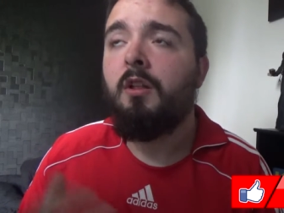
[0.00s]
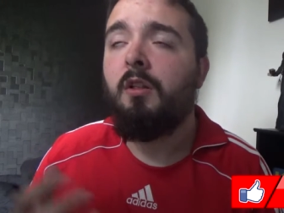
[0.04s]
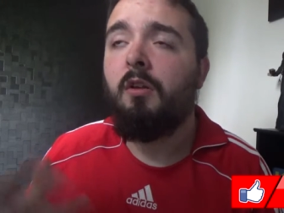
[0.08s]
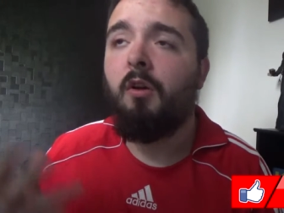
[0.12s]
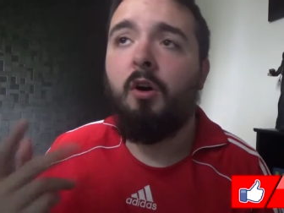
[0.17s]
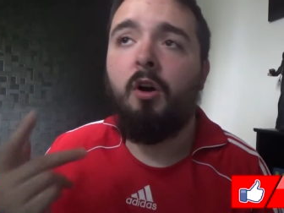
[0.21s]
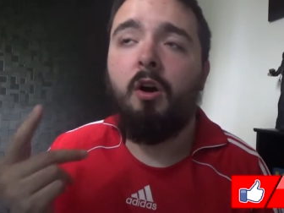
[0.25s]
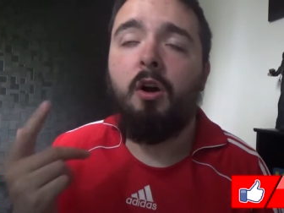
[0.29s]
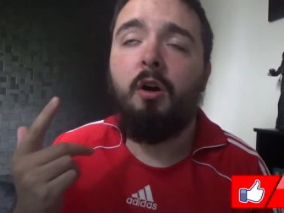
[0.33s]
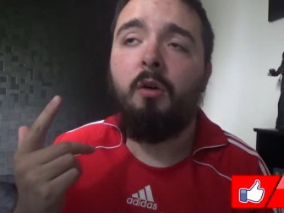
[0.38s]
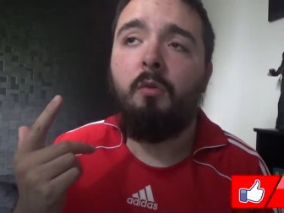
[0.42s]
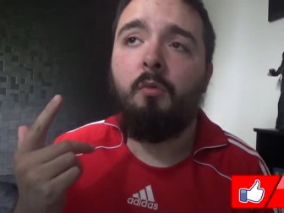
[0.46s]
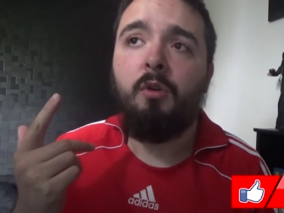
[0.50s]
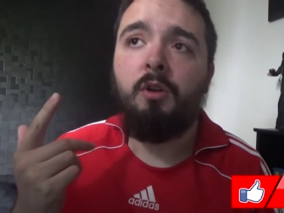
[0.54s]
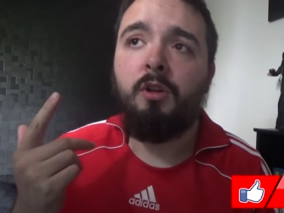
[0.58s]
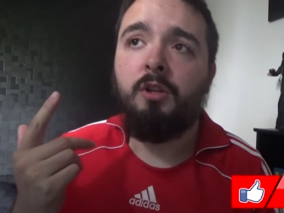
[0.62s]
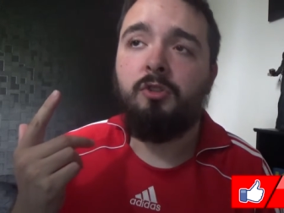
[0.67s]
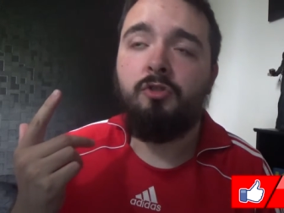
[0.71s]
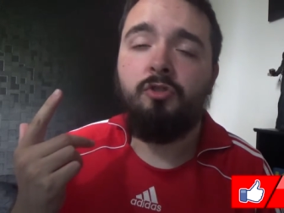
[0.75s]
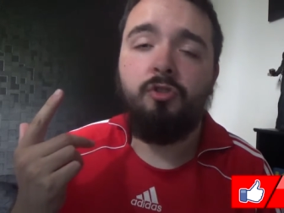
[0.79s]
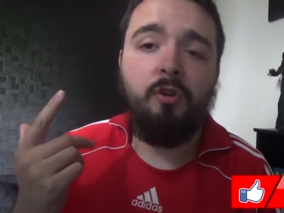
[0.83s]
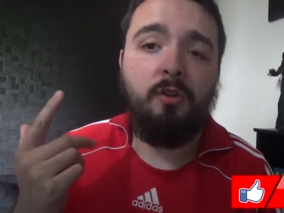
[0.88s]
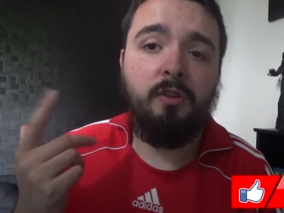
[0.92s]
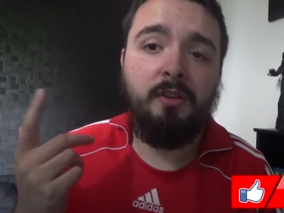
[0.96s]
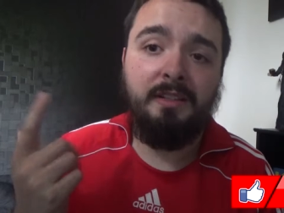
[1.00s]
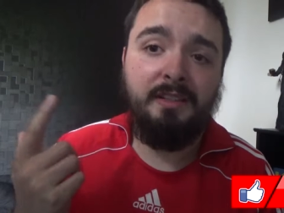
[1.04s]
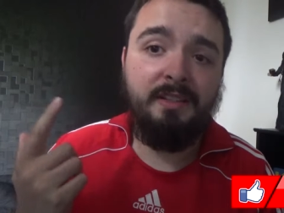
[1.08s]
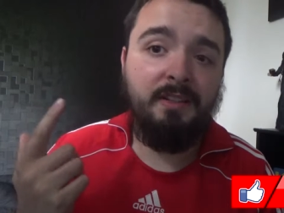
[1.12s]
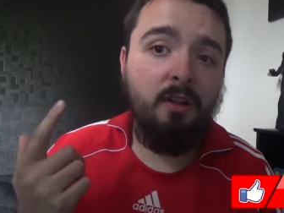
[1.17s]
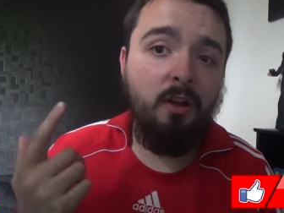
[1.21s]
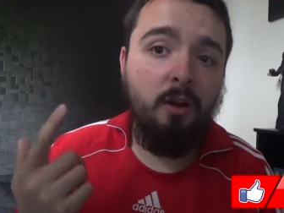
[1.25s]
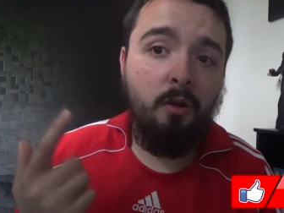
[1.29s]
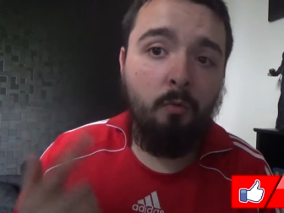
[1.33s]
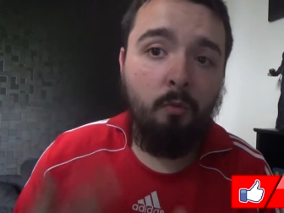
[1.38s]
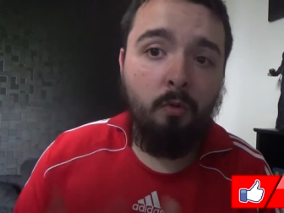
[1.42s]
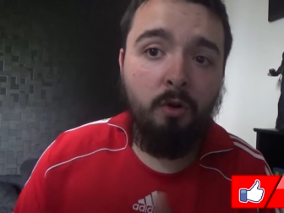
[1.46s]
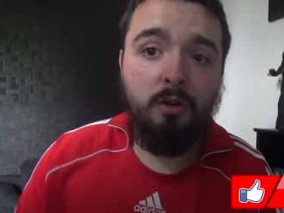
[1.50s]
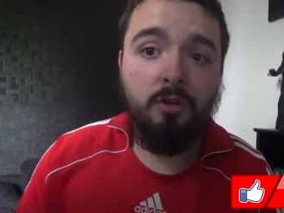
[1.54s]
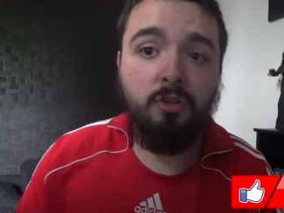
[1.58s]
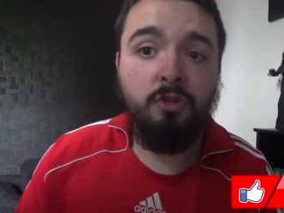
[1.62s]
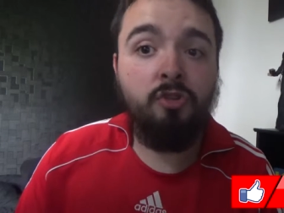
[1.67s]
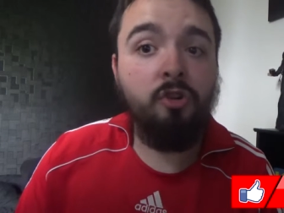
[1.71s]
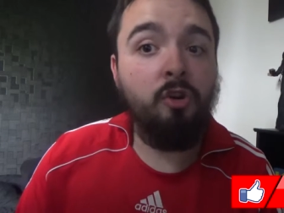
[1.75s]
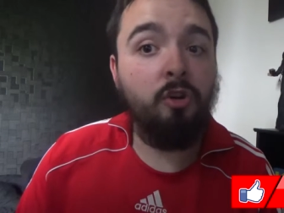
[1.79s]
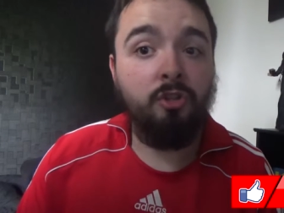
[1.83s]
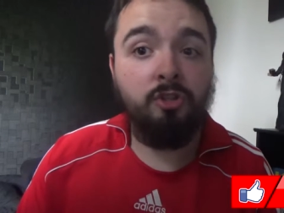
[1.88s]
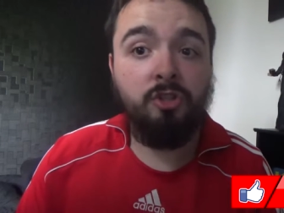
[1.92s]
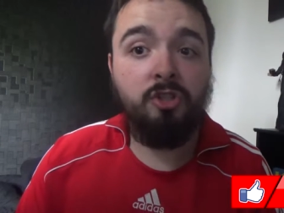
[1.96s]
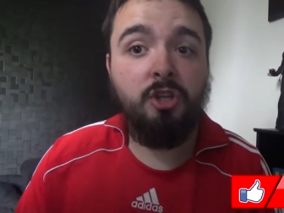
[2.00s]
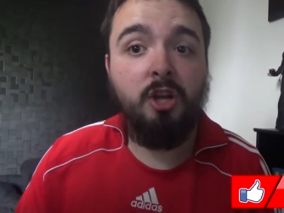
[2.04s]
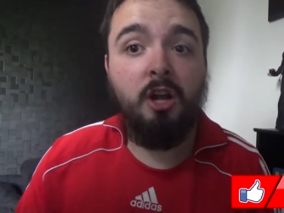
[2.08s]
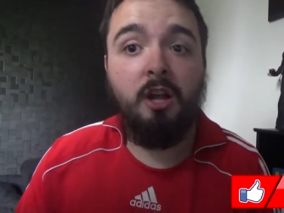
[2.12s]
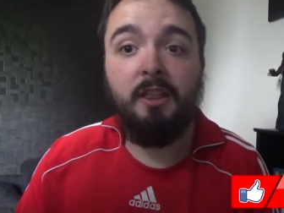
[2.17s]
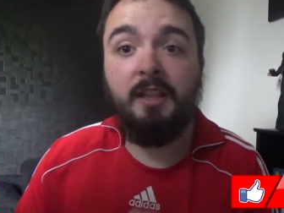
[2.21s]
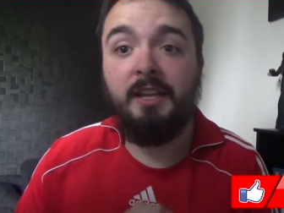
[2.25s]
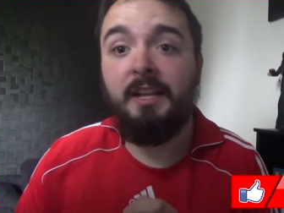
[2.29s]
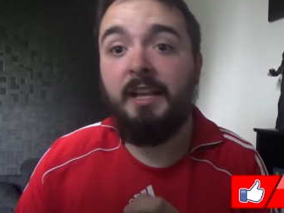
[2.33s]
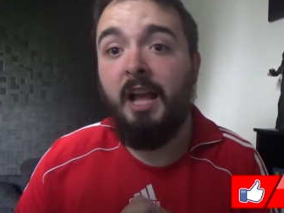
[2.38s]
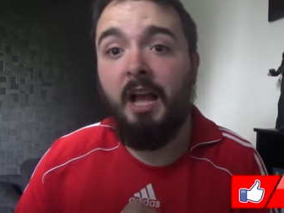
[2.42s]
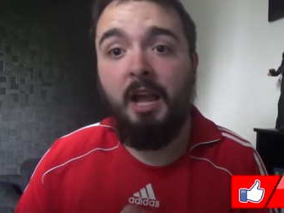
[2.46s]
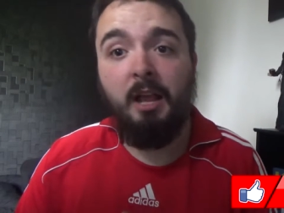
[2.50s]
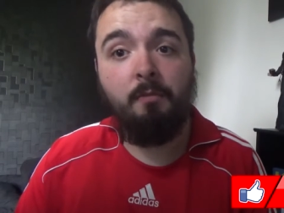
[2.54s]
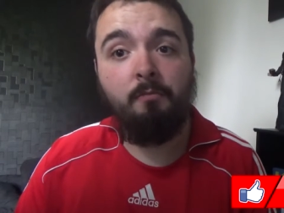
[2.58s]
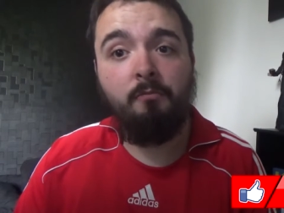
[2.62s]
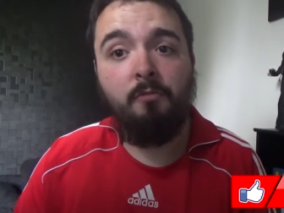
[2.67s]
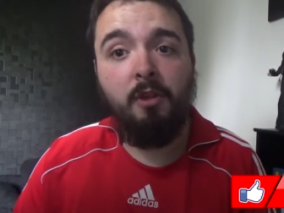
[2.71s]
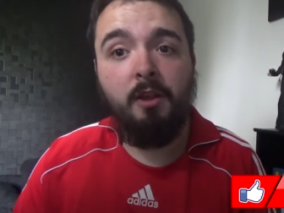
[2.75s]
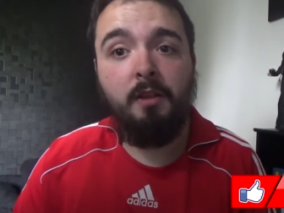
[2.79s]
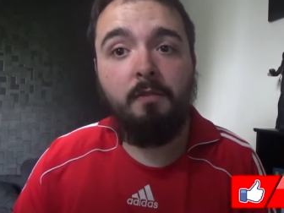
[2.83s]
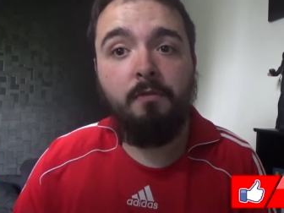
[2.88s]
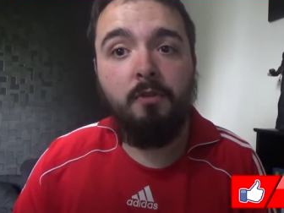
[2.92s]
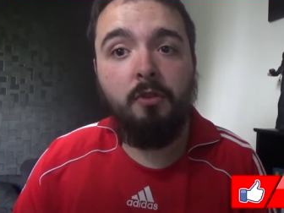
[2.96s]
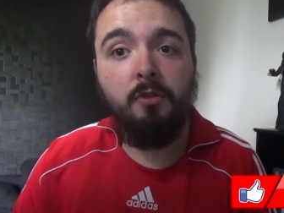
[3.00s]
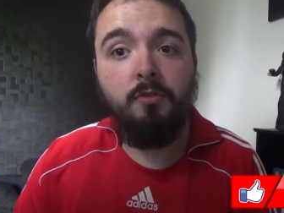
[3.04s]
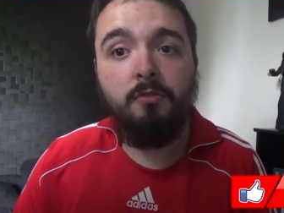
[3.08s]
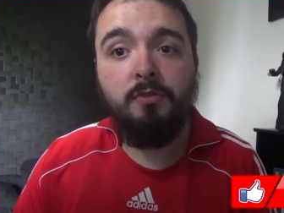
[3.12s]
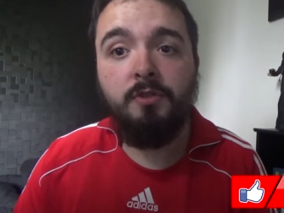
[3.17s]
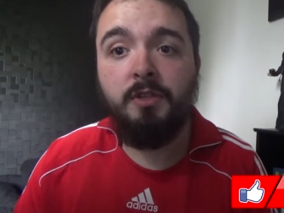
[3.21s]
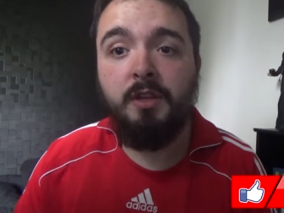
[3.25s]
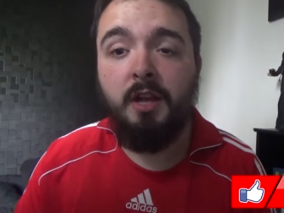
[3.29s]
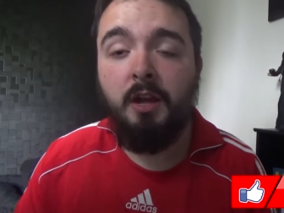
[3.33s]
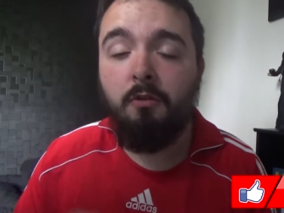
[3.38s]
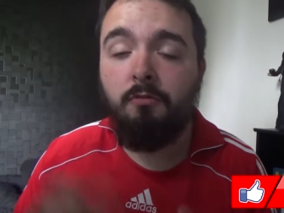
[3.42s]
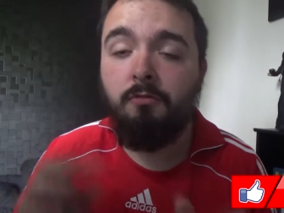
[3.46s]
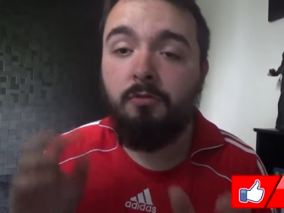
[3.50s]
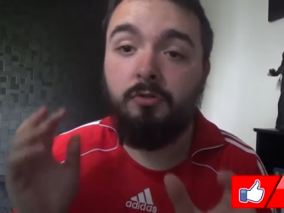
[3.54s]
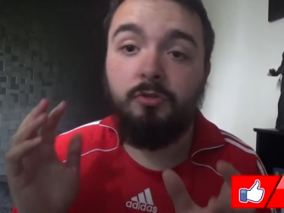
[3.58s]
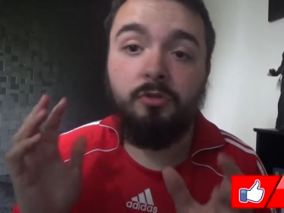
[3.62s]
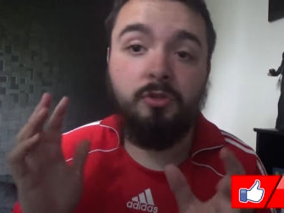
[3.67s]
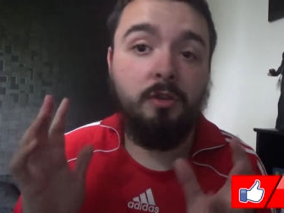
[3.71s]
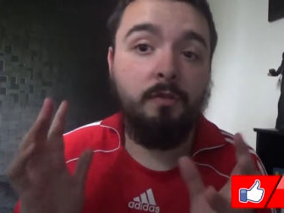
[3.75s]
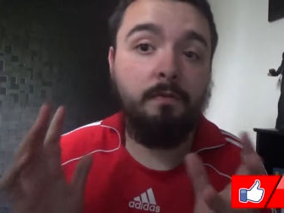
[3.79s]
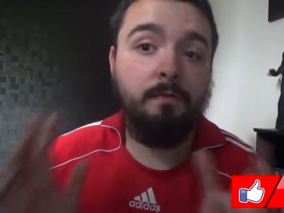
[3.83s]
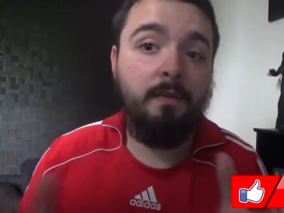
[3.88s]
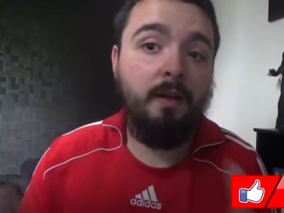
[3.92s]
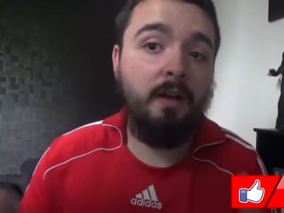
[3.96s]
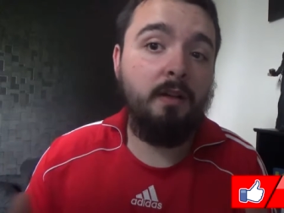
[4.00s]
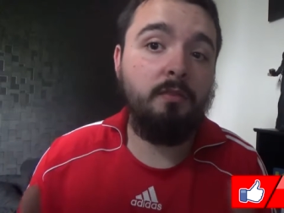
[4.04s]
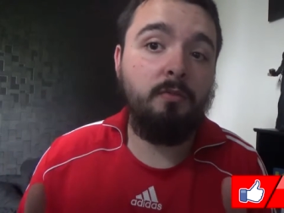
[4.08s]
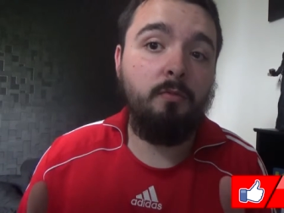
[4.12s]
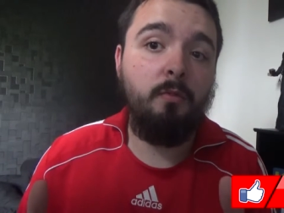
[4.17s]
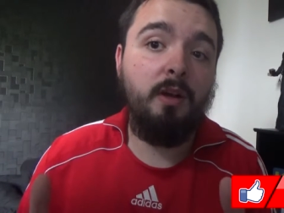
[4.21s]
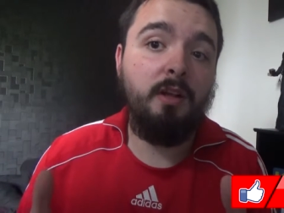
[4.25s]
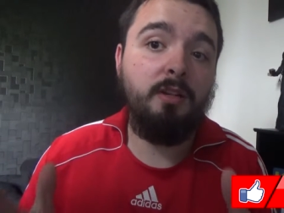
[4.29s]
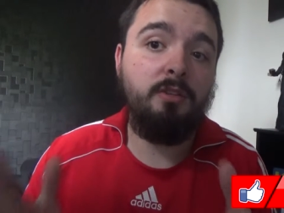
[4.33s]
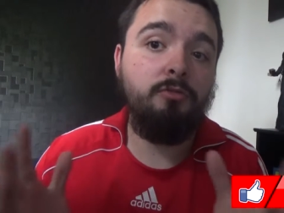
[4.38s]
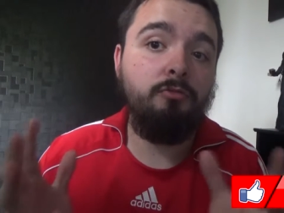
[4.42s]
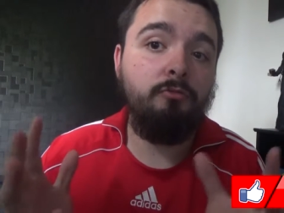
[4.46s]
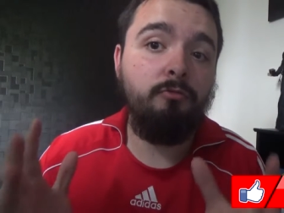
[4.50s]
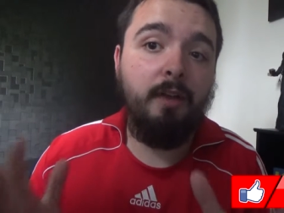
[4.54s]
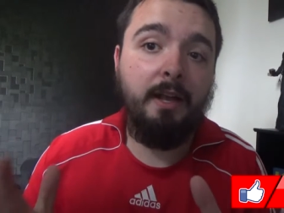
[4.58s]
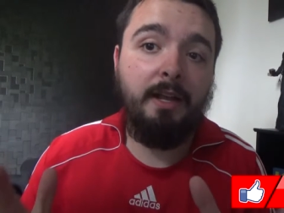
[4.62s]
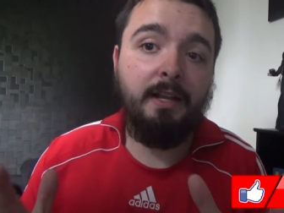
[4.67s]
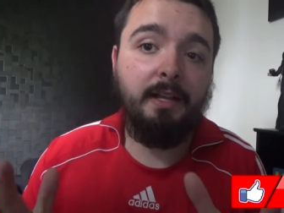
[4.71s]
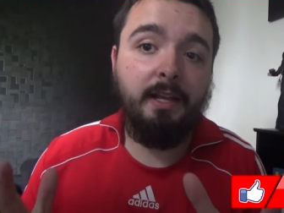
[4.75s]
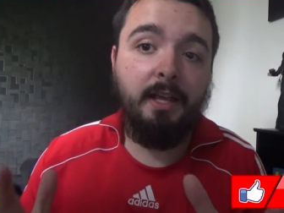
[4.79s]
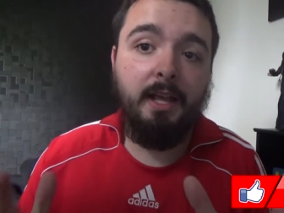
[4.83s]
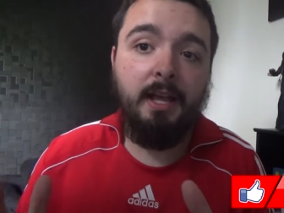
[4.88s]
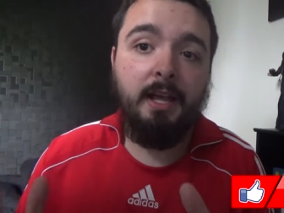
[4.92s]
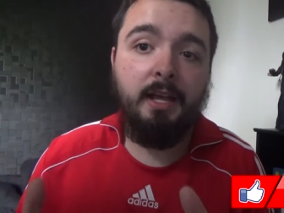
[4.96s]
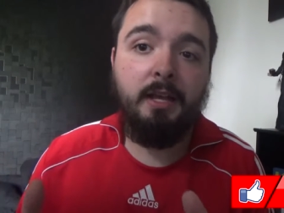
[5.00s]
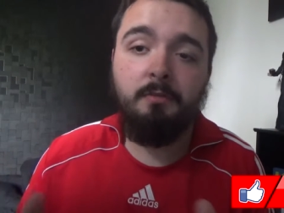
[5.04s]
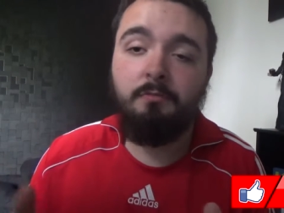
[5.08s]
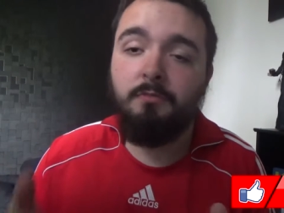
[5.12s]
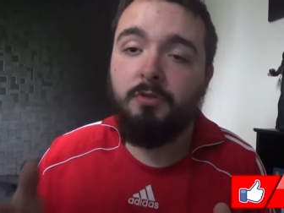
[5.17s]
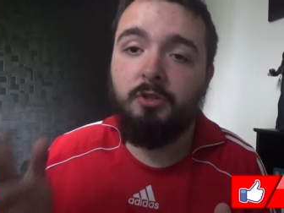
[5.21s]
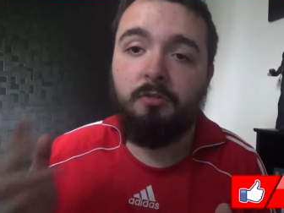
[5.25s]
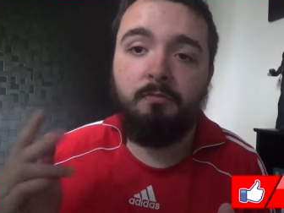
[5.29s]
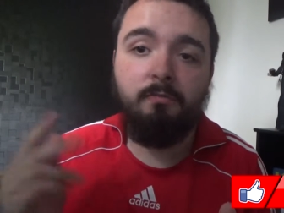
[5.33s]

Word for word: I, I want to try and I want to try and start the game reviews now, because I found a way to rent games.